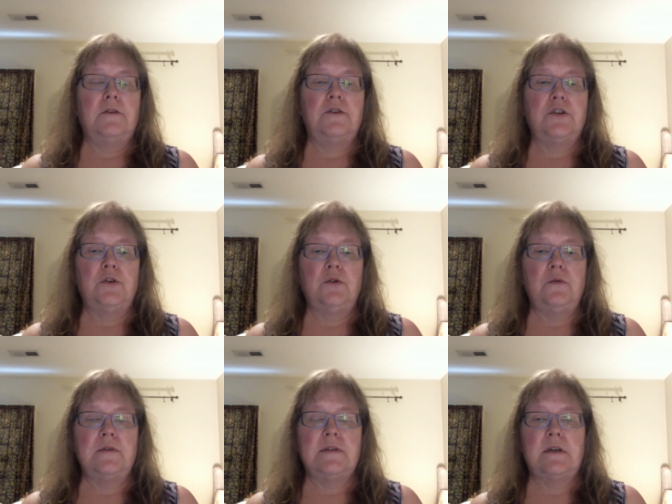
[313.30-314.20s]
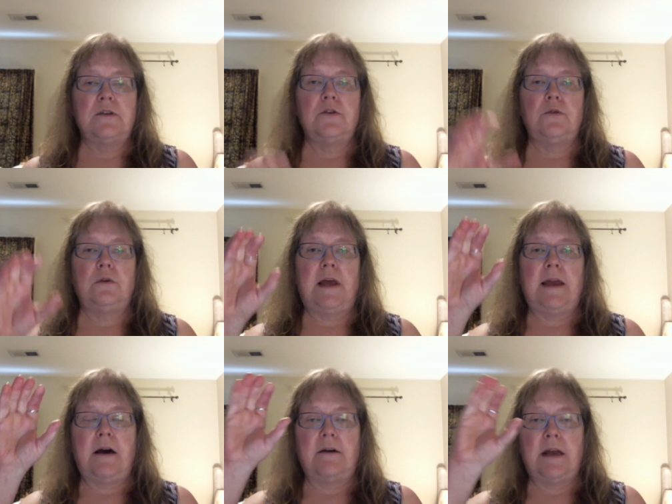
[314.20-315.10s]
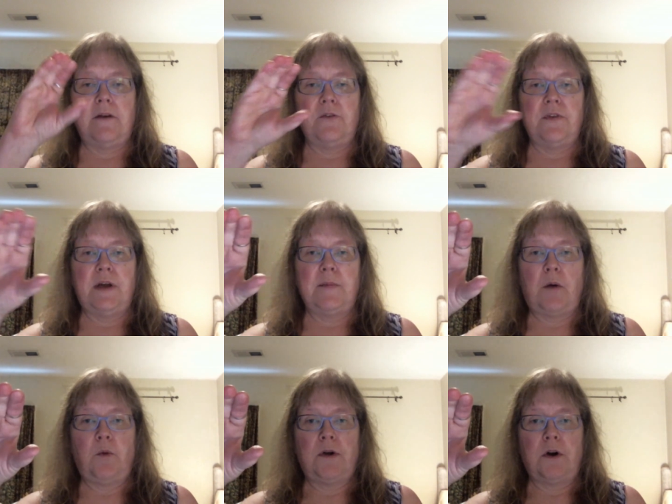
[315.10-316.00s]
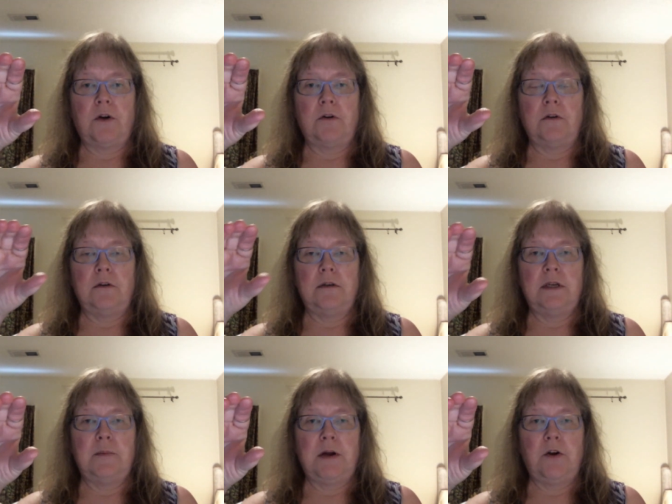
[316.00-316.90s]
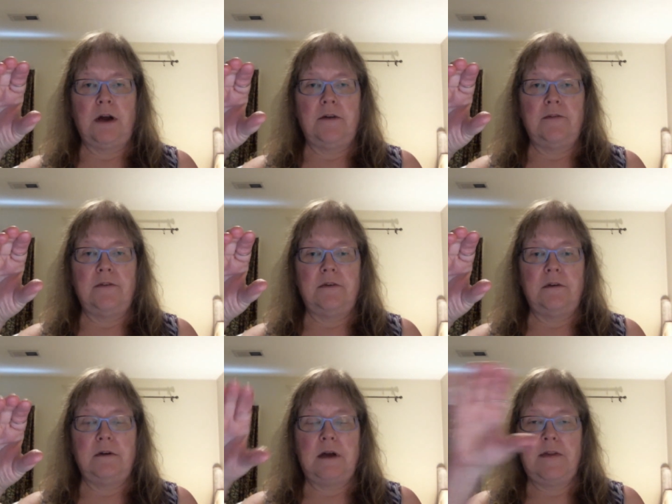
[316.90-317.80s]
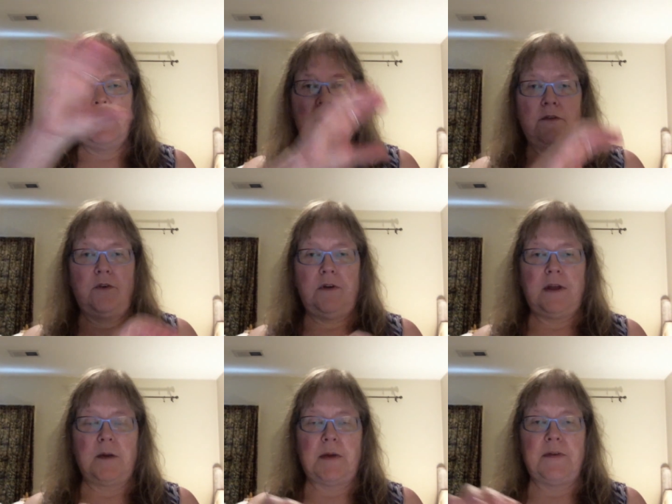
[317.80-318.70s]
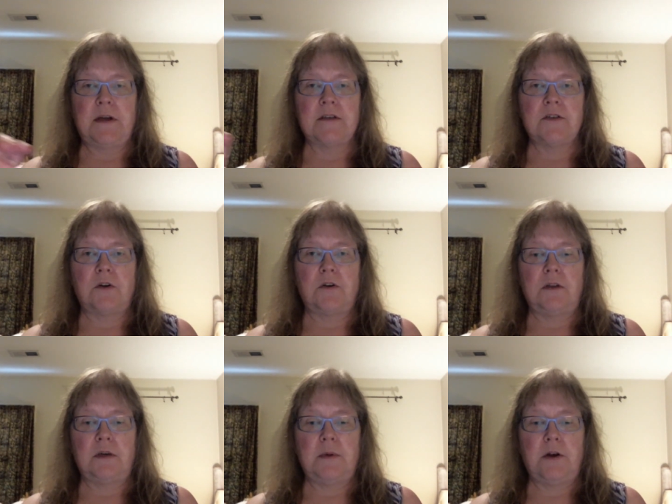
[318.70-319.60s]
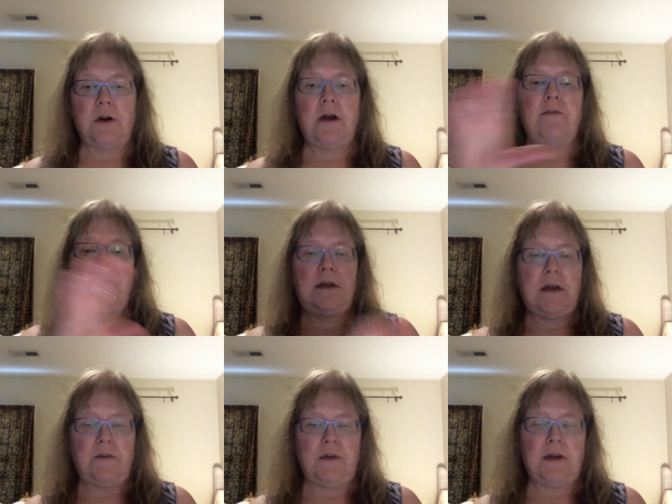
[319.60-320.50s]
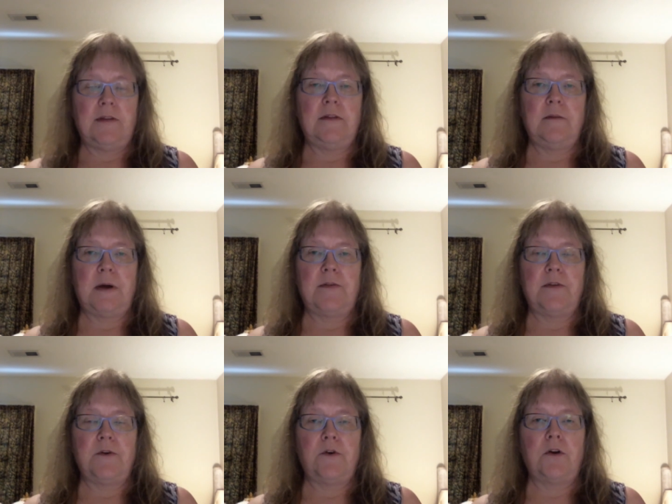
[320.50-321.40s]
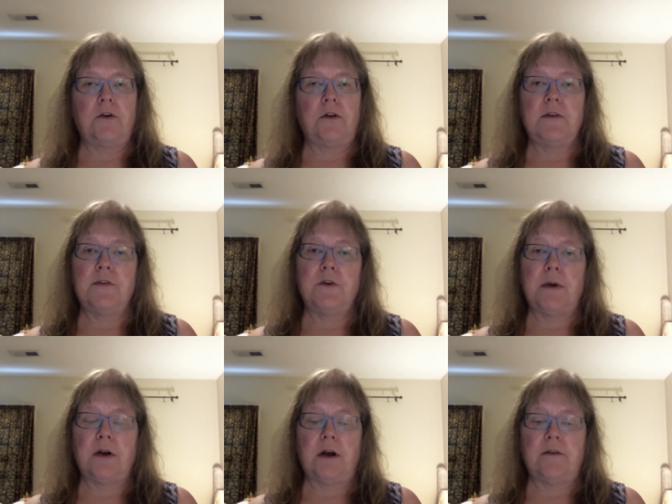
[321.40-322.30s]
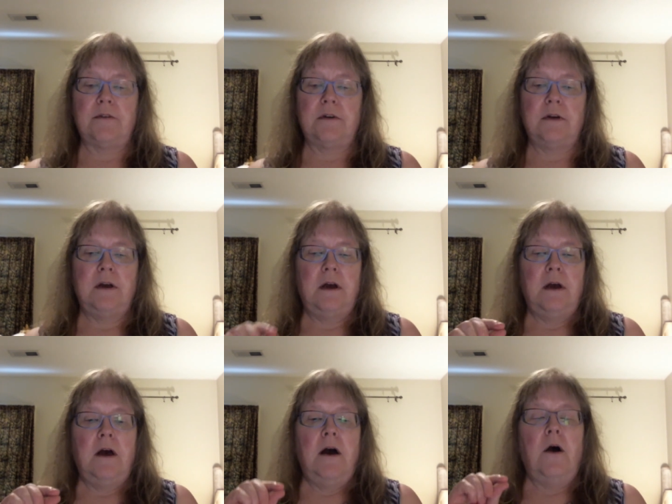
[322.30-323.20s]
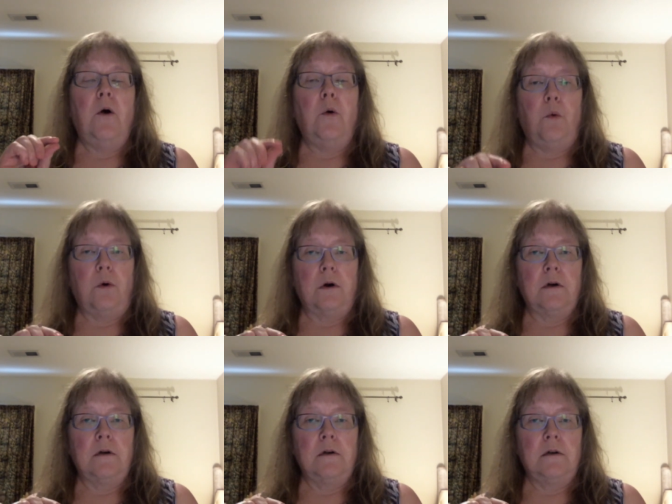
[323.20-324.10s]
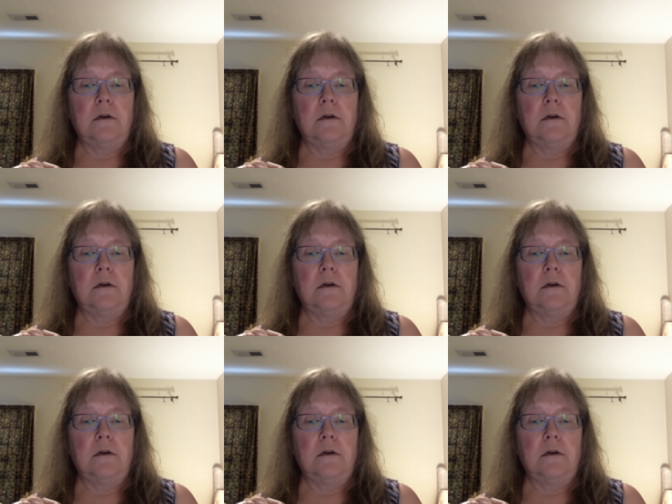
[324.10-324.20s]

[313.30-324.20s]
choose to lay out everything about one article in a paragraph, and then everything about the next article in a paragraph, and everything about the third article in the third paragraph. Or